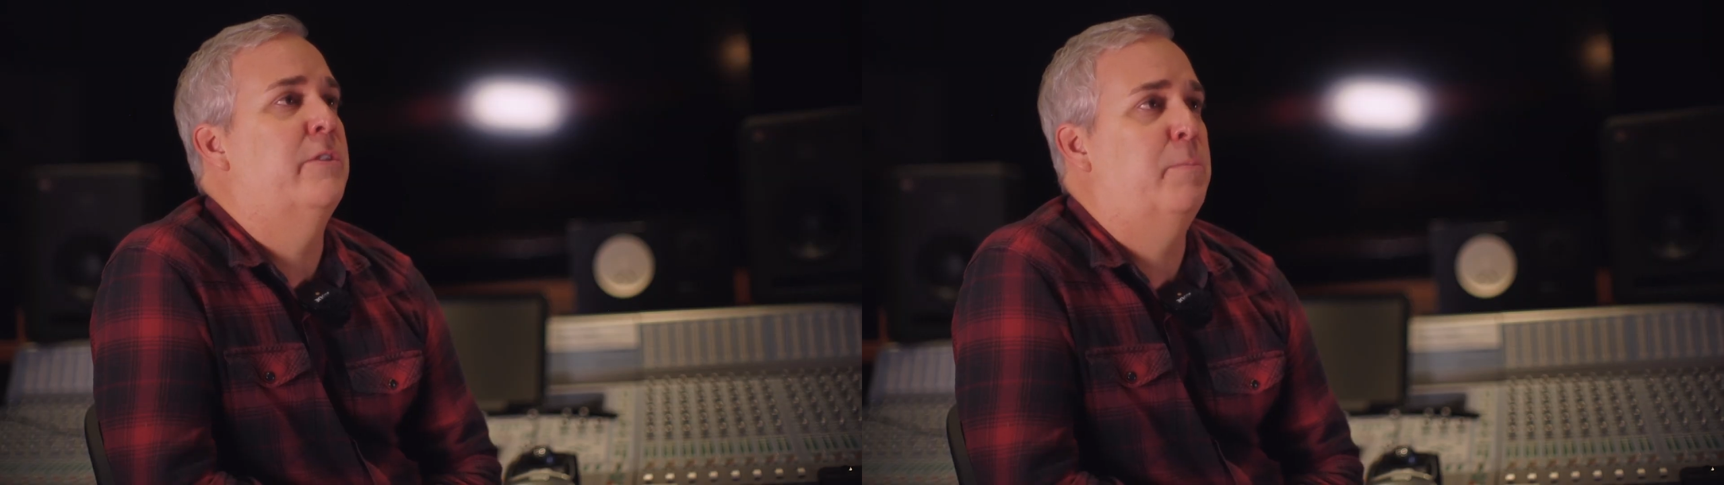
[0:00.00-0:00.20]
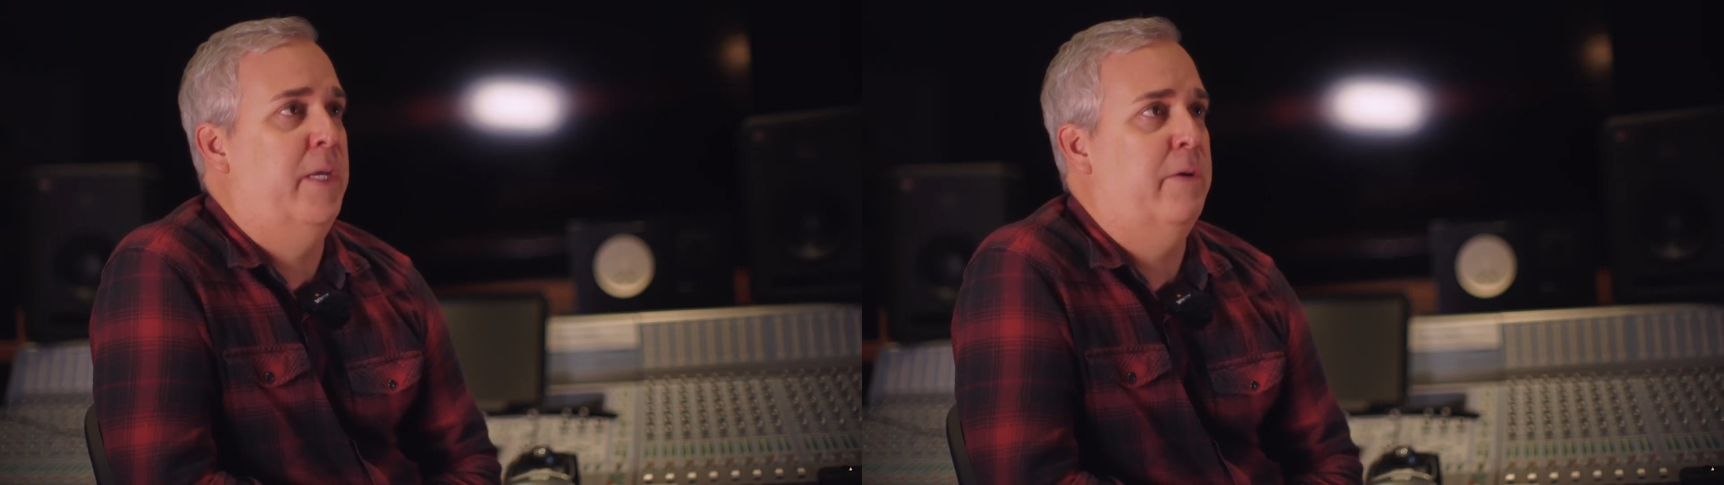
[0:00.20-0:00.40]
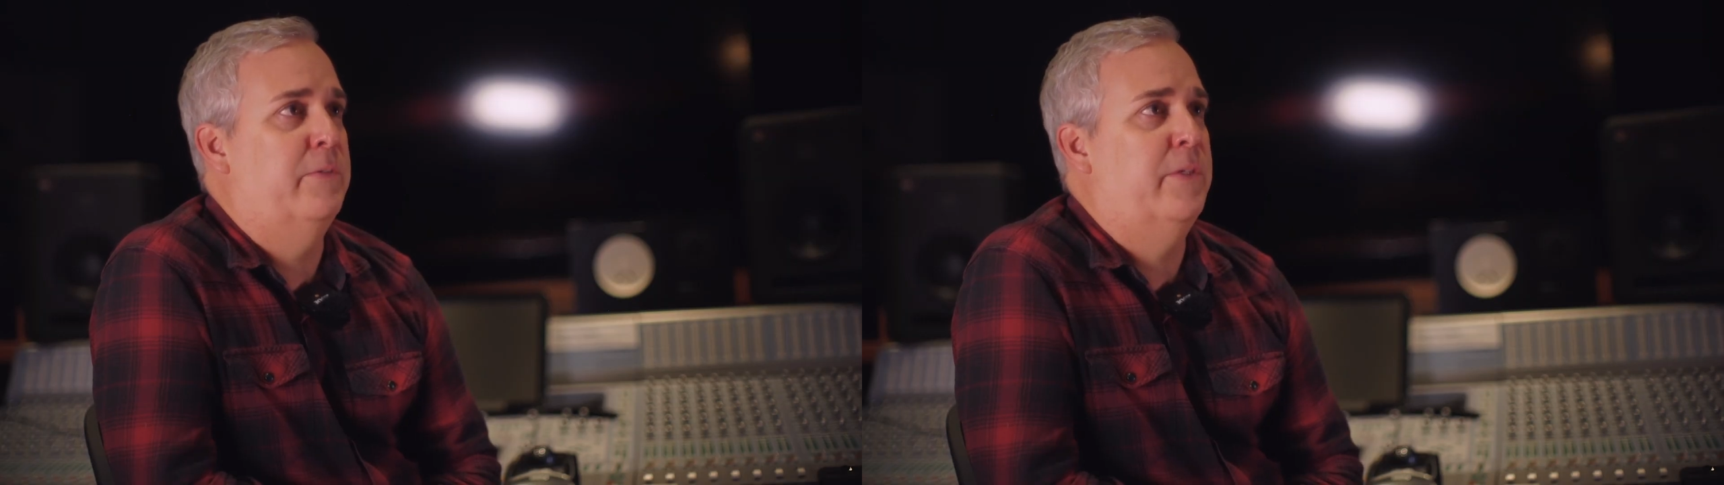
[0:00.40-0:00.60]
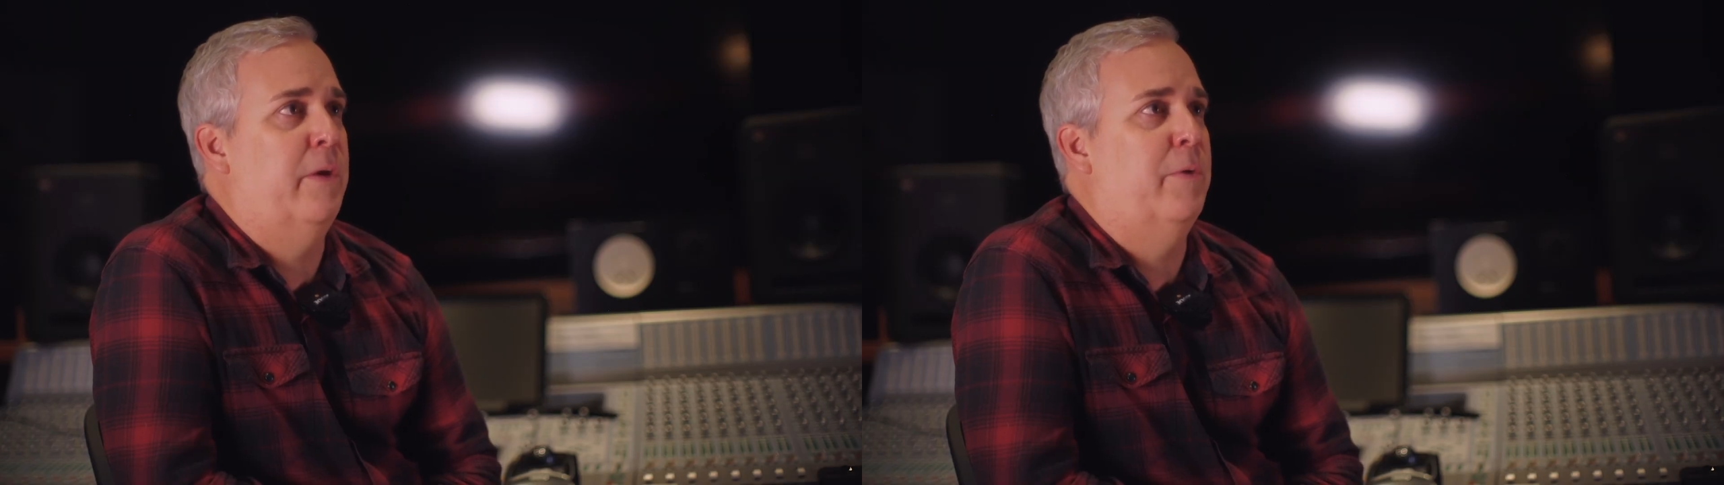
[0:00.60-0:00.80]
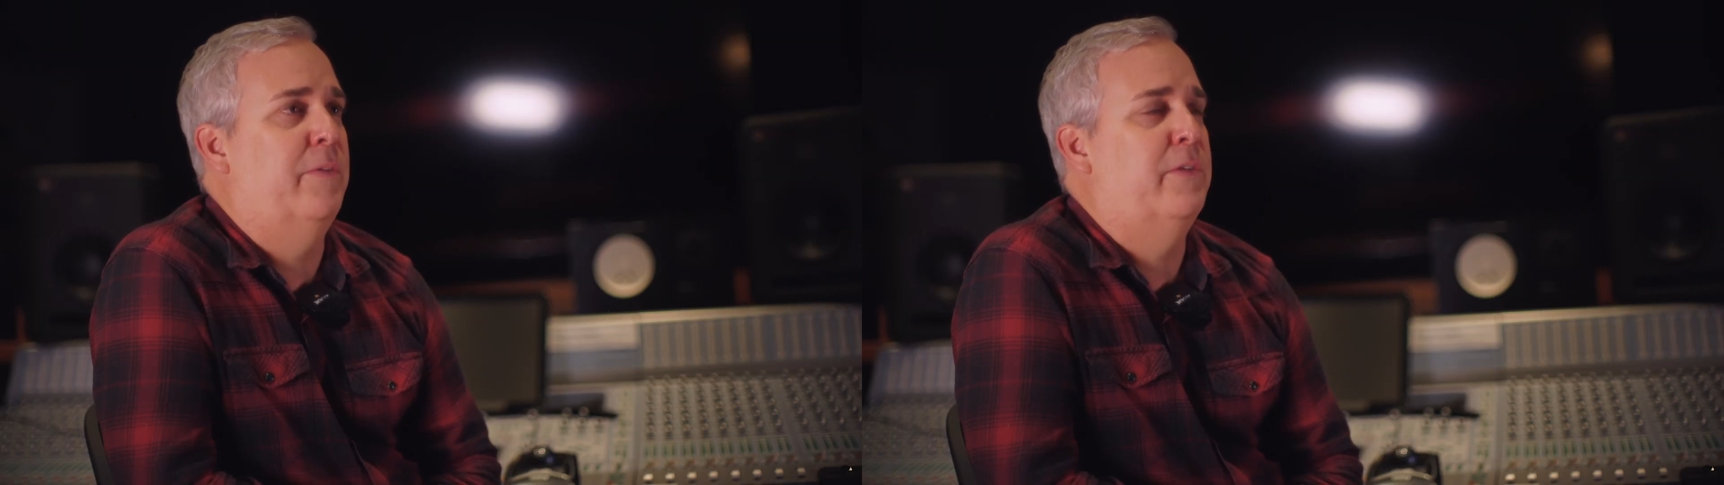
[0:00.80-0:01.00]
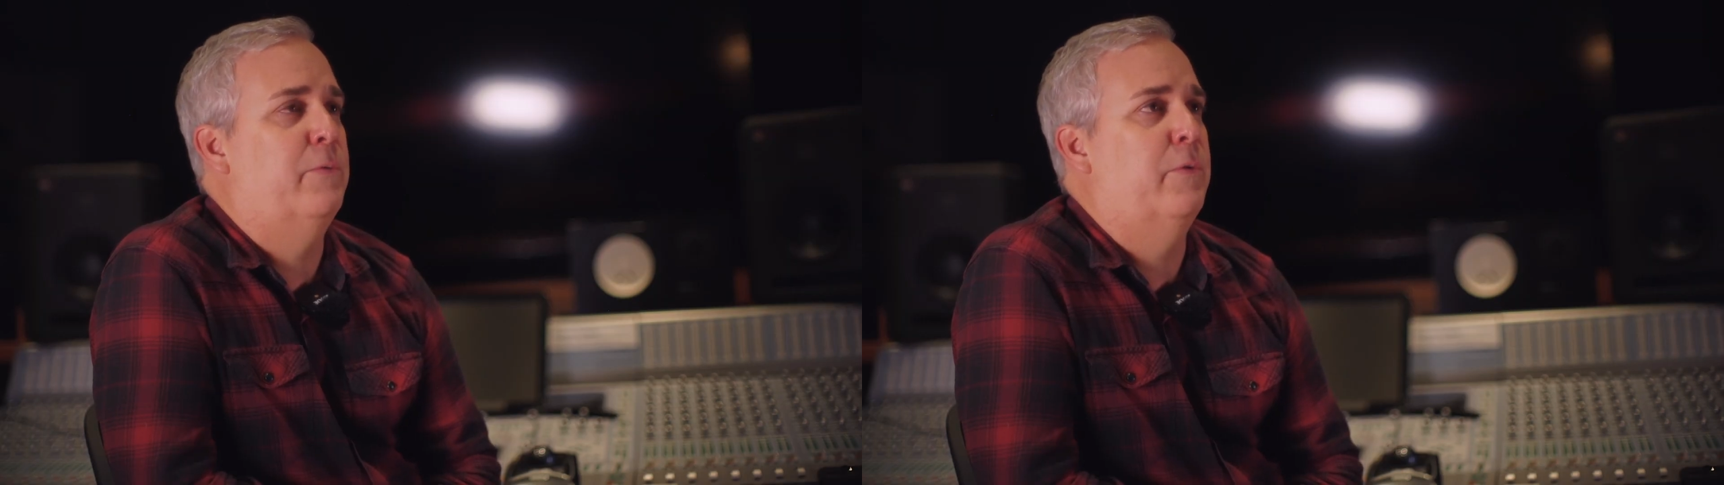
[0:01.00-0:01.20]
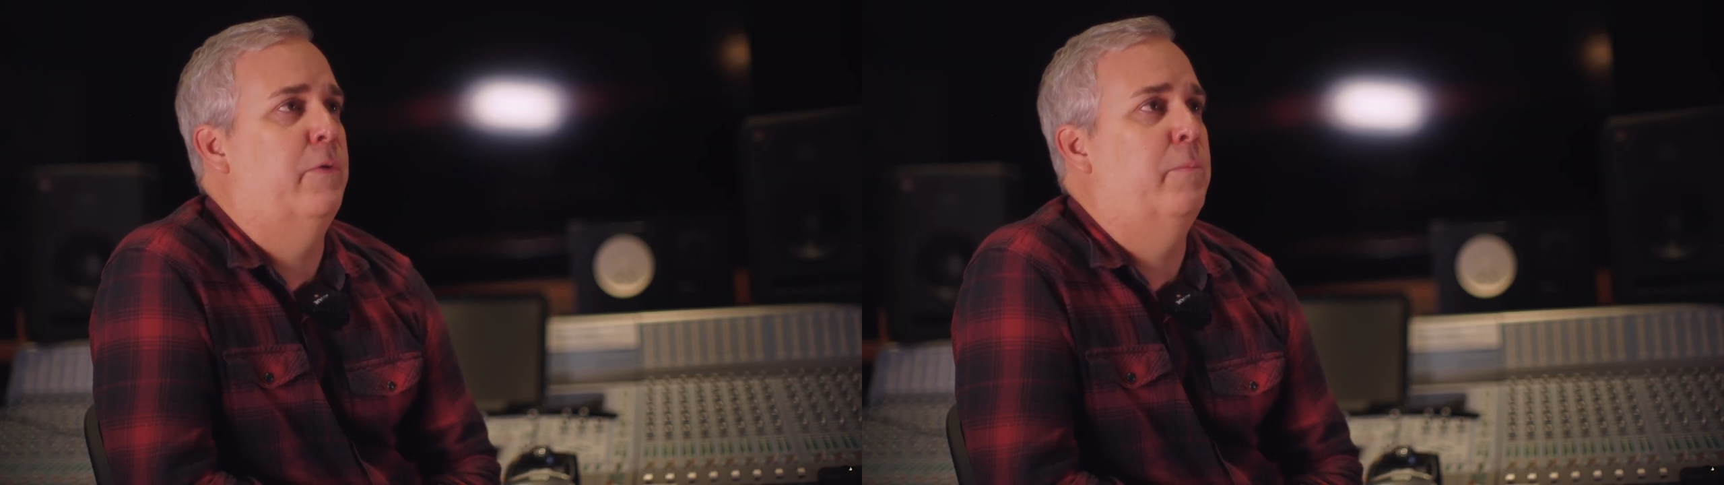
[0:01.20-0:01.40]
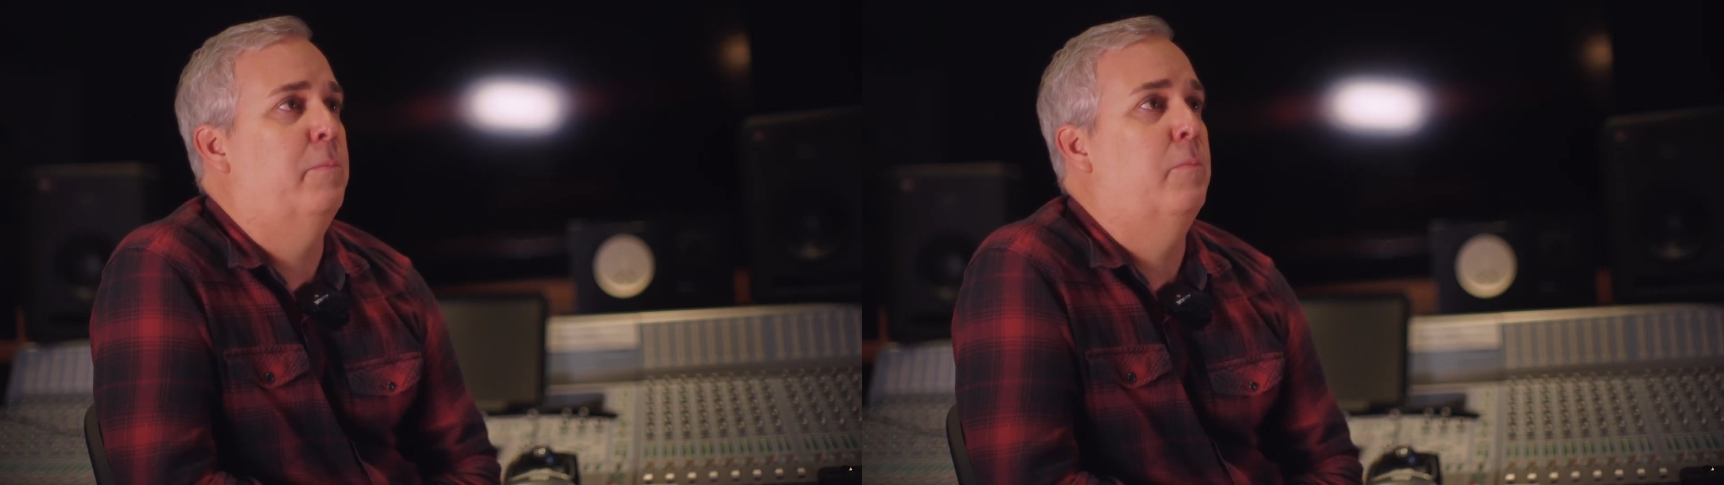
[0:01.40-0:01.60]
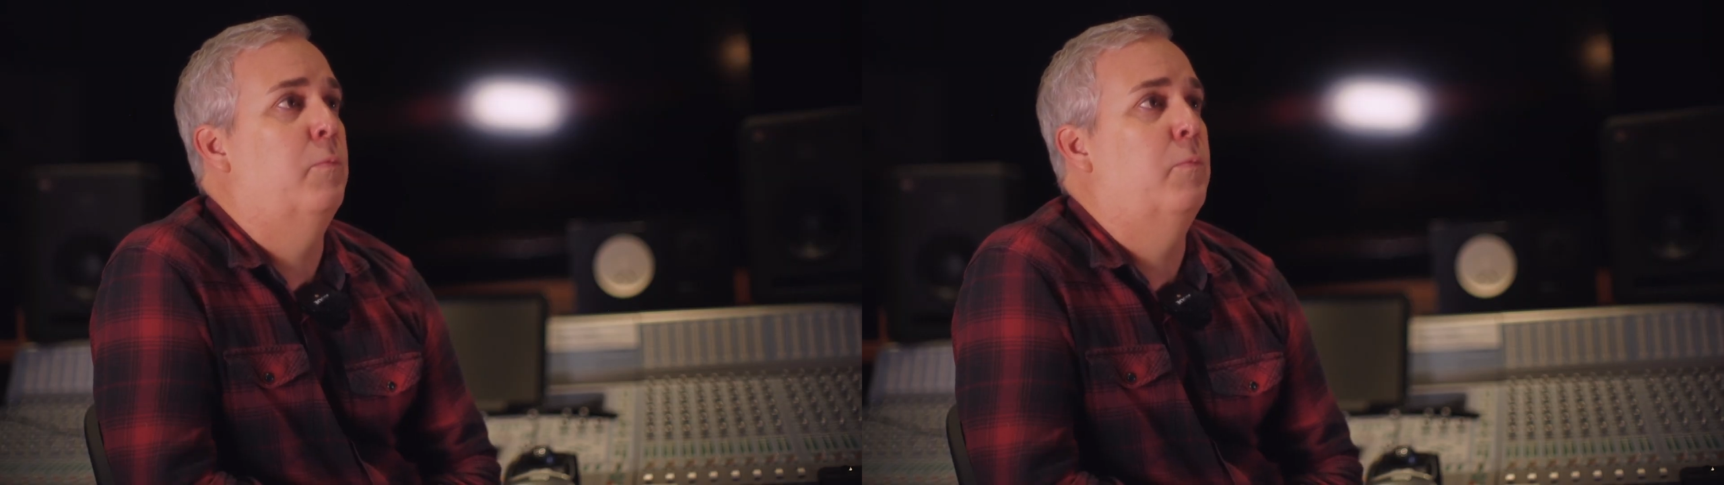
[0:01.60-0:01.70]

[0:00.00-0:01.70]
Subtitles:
speakers that were in this room